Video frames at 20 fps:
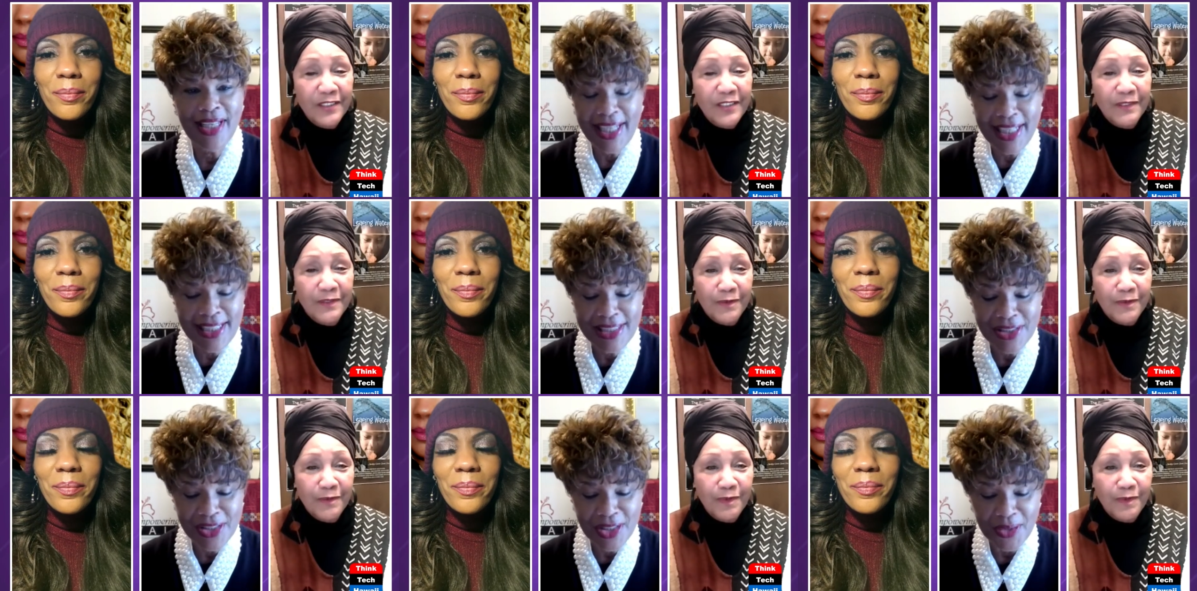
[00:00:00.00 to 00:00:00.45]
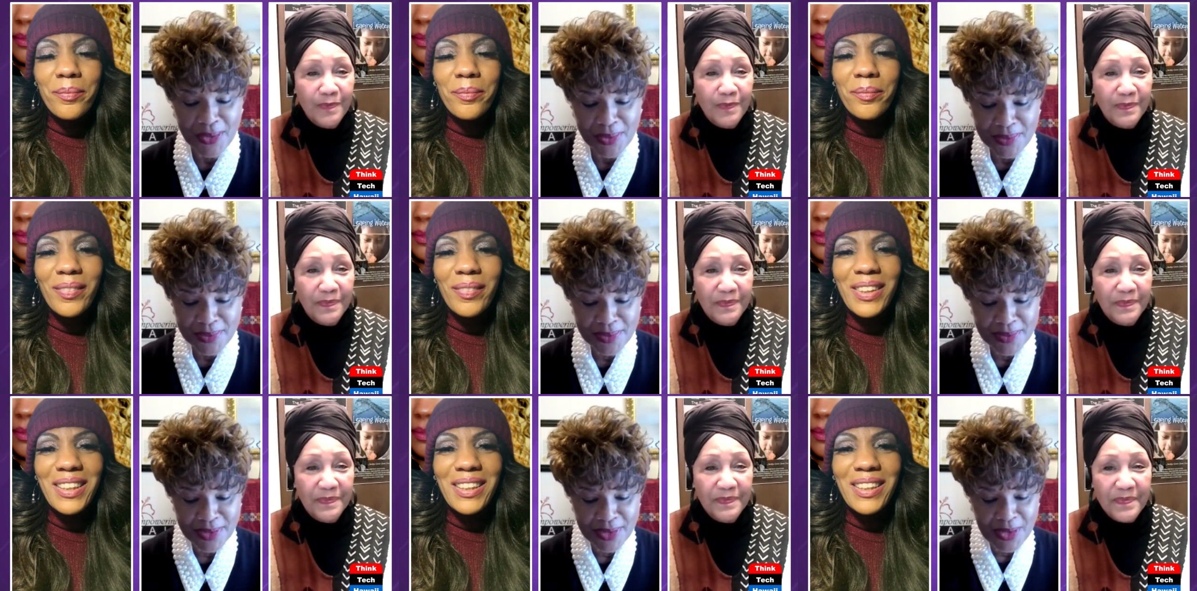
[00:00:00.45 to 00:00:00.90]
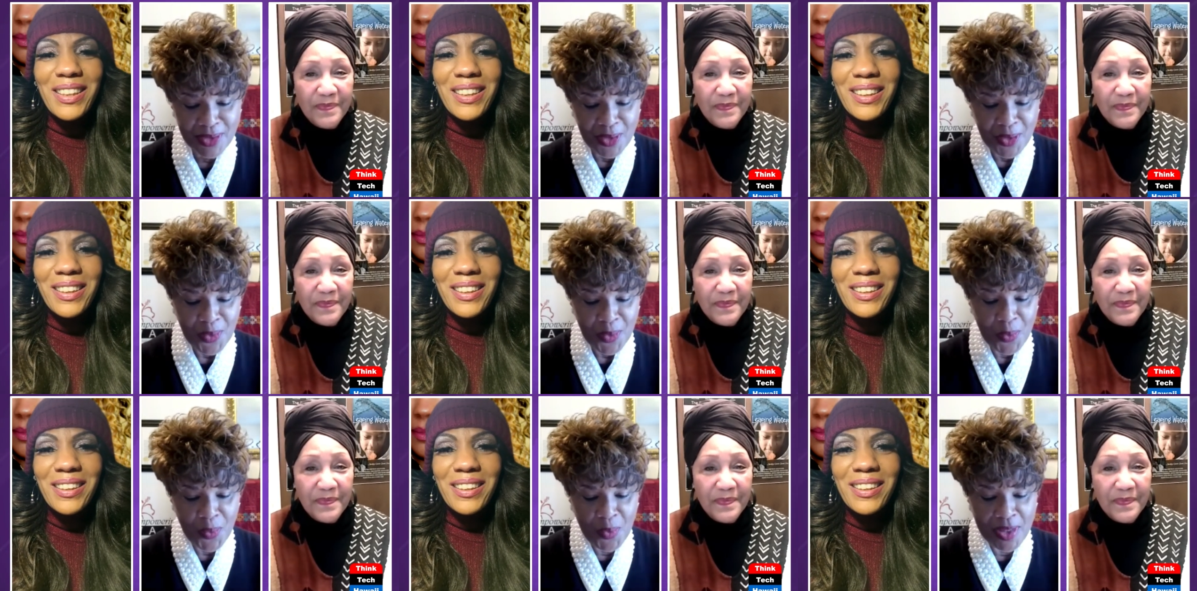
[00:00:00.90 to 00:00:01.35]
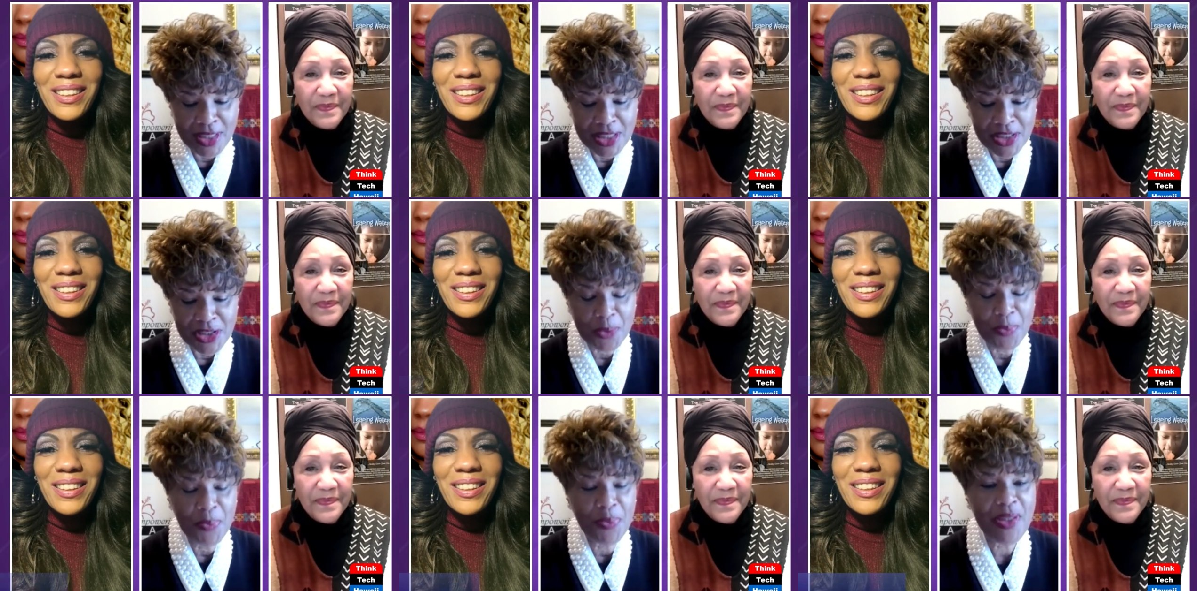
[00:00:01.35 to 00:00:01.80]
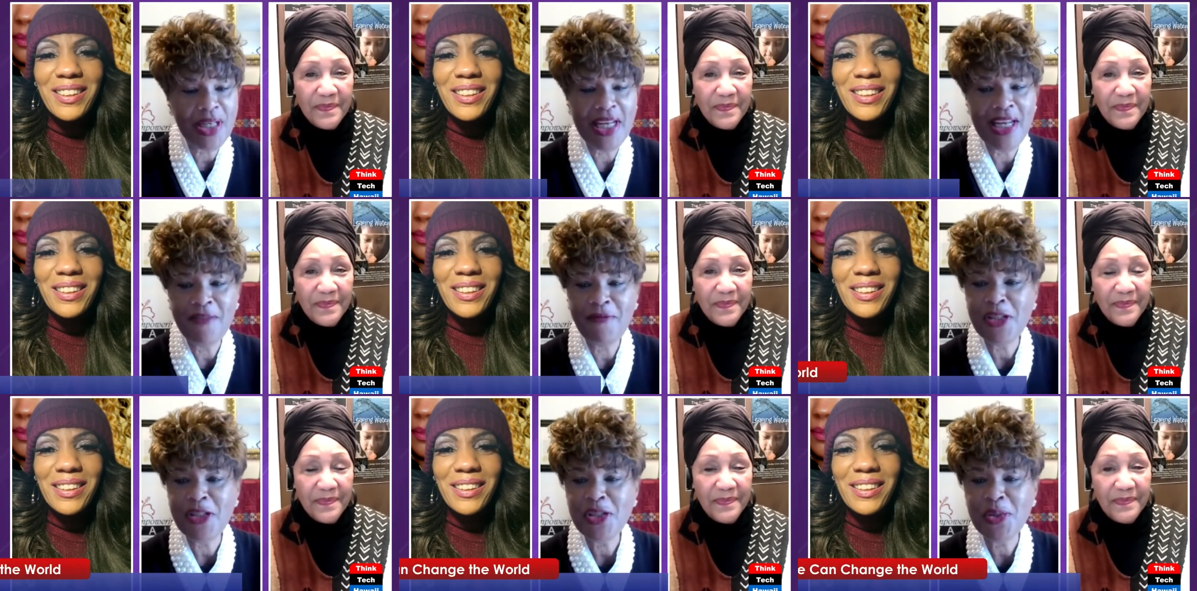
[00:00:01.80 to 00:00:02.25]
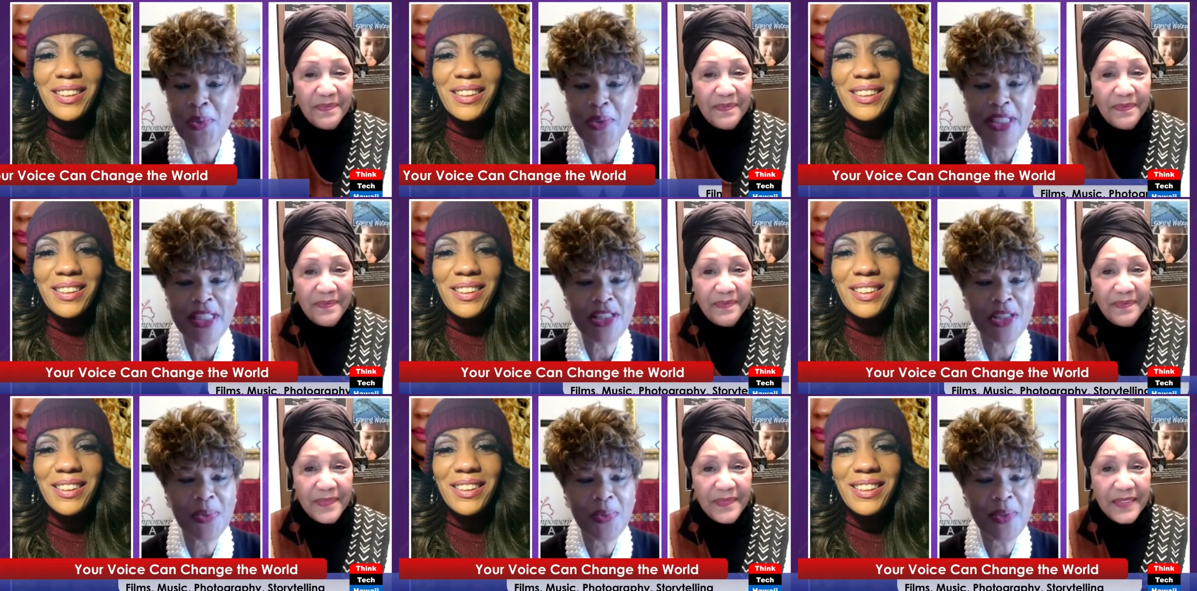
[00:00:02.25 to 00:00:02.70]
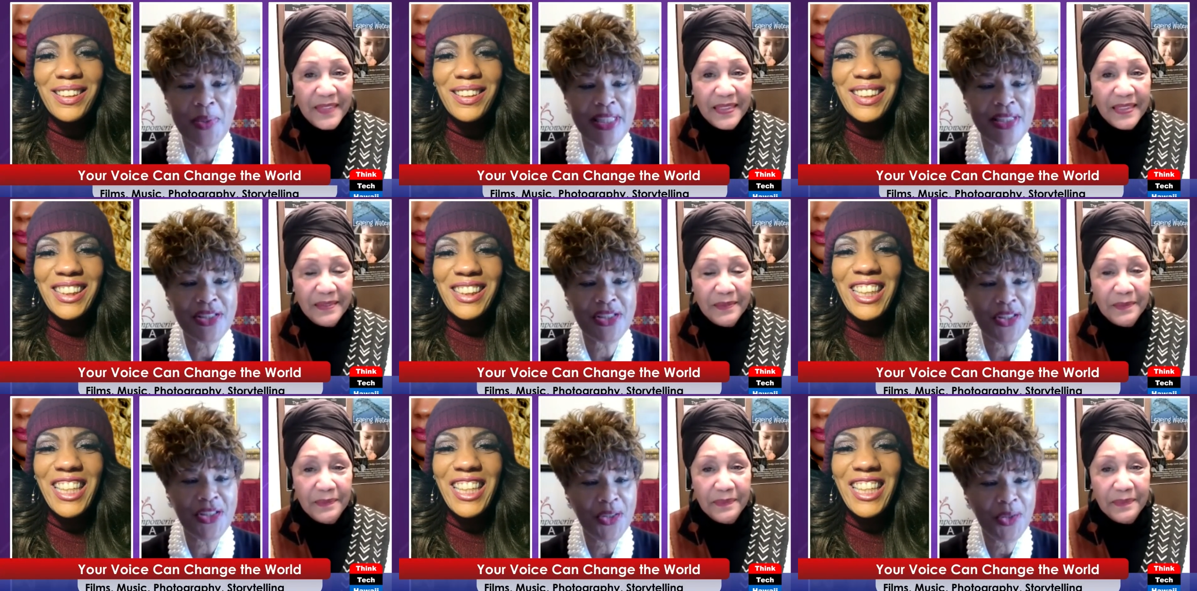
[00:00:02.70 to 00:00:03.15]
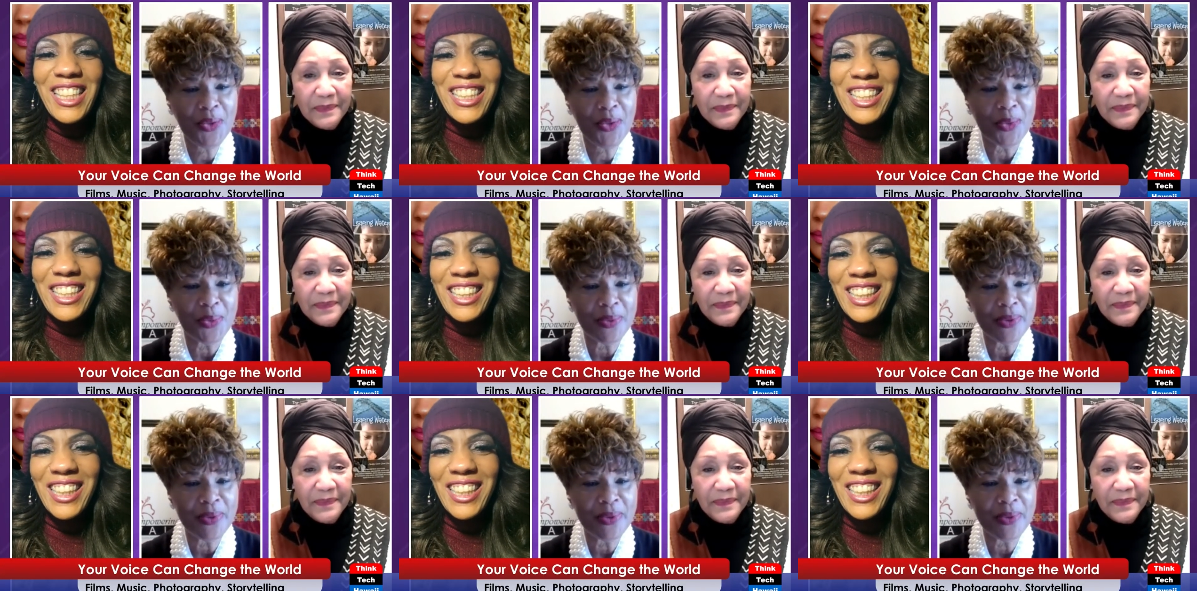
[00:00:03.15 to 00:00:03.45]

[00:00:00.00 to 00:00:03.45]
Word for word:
Speaker 1: Angel, what is your plan for 2022? Yes.